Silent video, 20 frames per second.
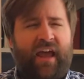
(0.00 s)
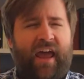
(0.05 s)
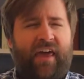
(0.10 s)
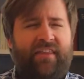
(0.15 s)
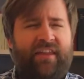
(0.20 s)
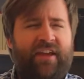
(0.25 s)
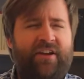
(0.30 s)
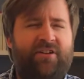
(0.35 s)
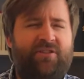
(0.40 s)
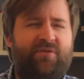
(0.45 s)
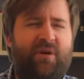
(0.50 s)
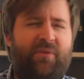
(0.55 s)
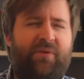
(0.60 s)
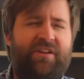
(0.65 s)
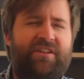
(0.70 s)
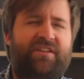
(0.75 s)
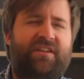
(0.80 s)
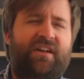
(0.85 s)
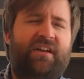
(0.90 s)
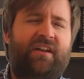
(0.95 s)
And here's where
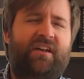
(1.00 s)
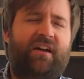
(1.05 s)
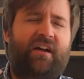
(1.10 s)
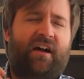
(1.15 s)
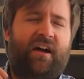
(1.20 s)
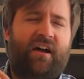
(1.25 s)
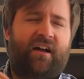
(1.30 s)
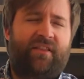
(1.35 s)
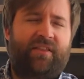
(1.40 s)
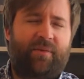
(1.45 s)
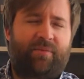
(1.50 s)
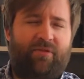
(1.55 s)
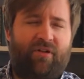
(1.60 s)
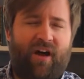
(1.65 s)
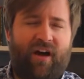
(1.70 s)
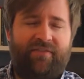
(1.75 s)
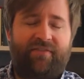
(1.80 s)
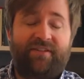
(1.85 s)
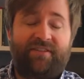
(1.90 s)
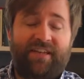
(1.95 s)
we see the
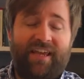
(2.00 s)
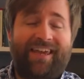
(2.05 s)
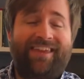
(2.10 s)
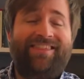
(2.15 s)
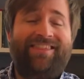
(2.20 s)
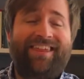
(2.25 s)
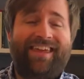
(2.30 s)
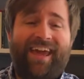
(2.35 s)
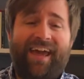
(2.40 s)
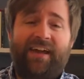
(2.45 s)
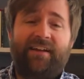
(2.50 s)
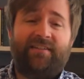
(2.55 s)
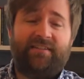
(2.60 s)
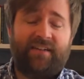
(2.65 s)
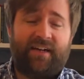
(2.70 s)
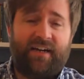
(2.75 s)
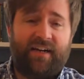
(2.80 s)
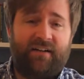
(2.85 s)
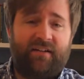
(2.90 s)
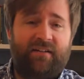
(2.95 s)
prophets in the
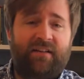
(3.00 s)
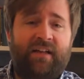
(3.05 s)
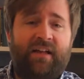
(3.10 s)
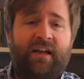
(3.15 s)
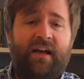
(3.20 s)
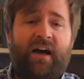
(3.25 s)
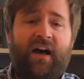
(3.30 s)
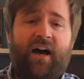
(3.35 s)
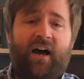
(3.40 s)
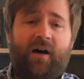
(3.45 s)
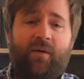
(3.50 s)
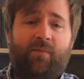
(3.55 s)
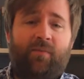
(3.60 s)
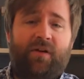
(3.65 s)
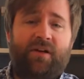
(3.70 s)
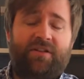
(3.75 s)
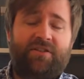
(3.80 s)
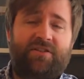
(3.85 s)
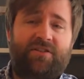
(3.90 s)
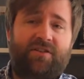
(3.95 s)
exile
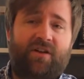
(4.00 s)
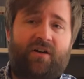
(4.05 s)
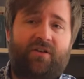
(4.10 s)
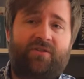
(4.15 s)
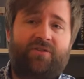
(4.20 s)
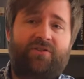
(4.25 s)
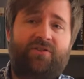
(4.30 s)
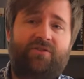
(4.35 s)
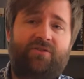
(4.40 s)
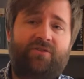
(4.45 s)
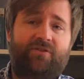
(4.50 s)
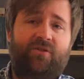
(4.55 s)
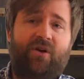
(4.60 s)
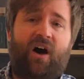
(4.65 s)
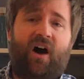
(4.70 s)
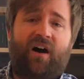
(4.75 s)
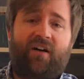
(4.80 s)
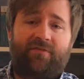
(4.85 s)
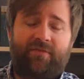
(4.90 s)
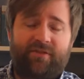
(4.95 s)
start to
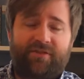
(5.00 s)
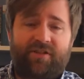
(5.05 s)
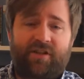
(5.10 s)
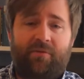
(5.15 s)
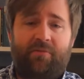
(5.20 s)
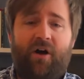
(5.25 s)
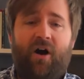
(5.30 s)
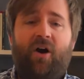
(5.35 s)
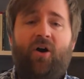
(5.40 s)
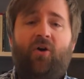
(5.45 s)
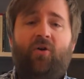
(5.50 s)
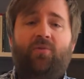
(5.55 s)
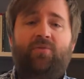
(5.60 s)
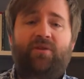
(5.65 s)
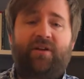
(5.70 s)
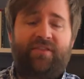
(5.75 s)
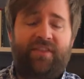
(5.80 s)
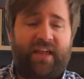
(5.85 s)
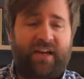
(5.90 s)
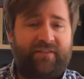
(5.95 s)
offer some hope
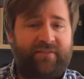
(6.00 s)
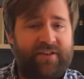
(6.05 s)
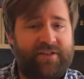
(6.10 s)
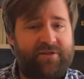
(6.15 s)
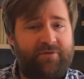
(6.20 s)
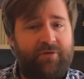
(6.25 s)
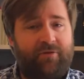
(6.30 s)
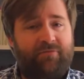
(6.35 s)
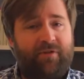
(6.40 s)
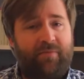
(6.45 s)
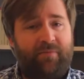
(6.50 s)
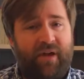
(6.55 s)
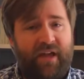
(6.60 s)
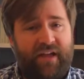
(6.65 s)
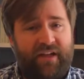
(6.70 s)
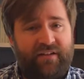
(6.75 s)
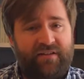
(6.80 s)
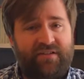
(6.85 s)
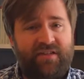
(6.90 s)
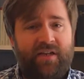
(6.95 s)
that if Israel
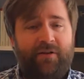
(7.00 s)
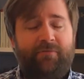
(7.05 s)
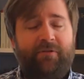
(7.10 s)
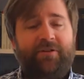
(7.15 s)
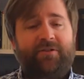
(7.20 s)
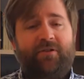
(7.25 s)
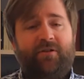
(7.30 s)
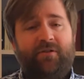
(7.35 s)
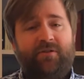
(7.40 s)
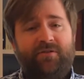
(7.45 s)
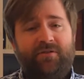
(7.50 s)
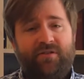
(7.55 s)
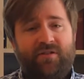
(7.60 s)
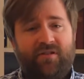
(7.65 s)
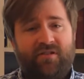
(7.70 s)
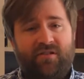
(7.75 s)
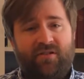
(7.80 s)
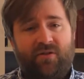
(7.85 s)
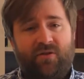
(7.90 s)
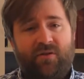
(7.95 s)
repents and returns to
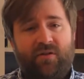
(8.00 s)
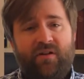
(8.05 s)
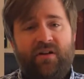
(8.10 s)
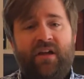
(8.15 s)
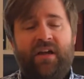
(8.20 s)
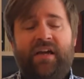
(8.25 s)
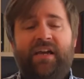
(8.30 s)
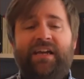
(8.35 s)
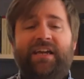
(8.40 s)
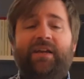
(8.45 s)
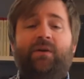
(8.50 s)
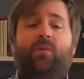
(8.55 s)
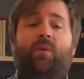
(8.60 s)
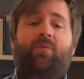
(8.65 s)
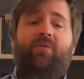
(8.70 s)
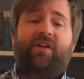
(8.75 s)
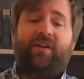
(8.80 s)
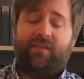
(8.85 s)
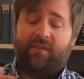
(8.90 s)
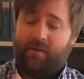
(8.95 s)
the Lord, he will
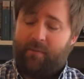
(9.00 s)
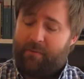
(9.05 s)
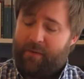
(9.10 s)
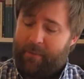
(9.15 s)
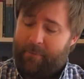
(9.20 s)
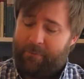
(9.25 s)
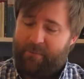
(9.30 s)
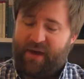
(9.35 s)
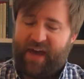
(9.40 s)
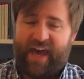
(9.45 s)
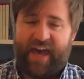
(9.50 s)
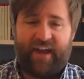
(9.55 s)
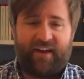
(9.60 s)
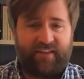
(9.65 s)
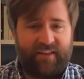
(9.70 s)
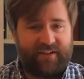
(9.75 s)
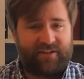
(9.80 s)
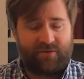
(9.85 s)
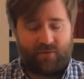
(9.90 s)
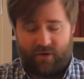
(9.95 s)
bring them back.
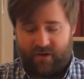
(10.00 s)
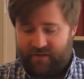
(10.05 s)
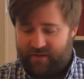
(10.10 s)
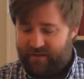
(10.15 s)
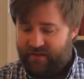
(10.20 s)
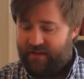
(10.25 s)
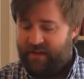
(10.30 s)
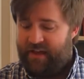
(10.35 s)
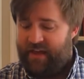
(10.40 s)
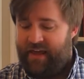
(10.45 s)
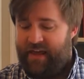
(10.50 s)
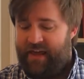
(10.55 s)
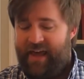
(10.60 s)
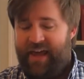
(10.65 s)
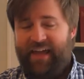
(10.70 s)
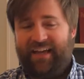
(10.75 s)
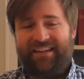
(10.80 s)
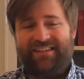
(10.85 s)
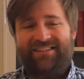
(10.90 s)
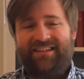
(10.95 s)
That's where the
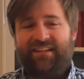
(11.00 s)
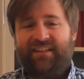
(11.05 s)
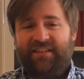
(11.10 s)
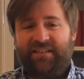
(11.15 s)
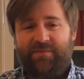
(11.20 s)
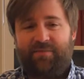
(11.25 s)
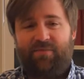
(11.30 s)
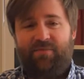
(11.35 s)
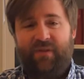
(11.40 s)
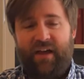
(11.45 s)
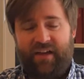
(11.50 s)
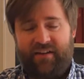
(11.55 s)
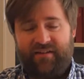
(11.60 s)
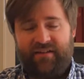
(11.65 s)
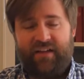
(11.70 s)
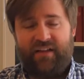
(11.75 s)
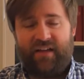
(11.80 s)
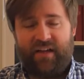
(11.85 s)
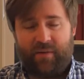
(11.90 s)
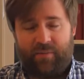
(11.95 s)

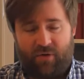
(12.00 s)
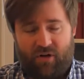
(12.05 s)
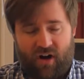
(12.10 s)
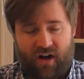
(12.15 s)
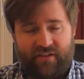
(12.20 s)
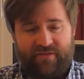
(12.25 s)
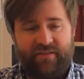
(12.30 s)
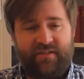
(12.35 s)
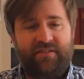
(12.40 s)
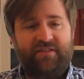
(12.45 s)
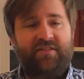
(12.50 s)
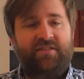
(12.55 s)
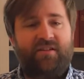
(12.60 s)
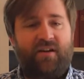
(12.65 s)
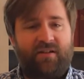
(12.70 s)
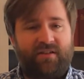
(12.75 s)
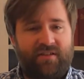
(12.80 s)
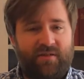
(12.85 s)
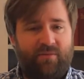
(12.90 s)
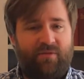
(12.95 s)
exilic prophets
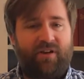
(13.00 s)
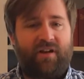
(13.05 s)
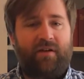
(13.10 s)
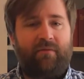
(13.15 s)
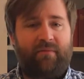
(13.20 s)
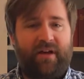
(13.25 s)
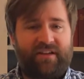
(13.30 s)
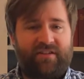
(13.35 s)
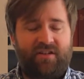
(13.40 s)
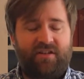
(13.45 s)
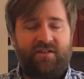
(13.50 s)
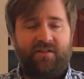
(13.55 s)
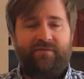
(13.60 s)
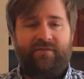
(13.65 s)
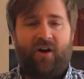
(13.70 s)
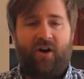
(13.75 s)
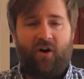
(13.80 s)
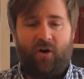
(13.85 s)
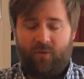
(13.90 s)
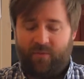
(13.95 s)
start to bring a message of
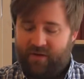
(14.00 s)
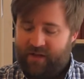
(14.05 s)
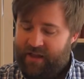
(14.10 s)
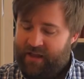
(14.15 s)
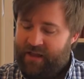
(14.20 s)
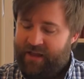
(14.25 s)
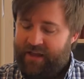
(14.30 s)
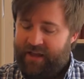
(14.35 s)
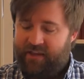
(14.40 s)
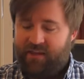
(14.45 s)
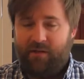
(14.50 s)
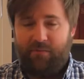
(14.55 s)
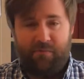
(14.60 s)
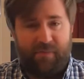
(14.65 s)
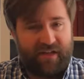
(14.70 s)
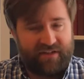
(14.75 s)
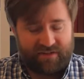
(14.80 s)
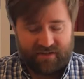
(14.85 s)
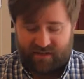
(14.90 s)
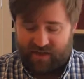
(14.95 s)
hope in the
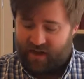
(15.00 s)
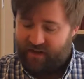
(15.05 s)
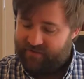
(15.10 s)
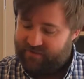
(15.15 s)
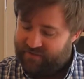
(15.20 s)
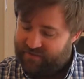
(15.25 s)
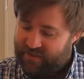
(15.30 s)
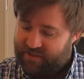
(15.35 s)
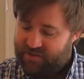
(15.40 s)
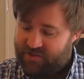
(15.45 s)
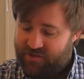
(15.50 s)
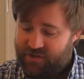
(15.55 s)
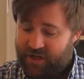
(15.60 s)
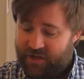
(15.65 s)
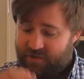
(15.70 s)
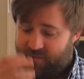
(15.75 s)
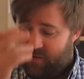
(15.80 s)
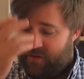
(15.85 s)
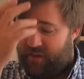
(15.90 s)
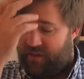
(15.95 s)
midst of this
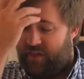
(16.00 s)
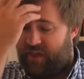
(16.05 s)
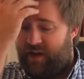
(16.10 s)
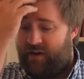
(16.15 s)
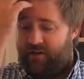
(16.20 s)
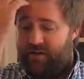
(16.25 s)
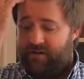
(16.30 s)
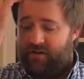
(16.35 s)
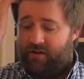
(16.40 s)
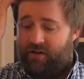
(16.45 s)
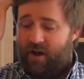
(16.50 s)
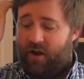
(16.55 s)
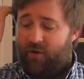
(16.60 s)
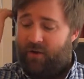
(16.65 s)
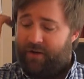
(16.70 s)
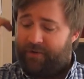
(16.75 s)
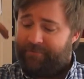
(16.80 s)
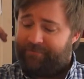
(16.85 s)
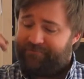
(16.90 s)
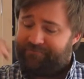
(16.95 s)
judgment that they are
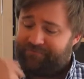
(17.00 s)
undergoing.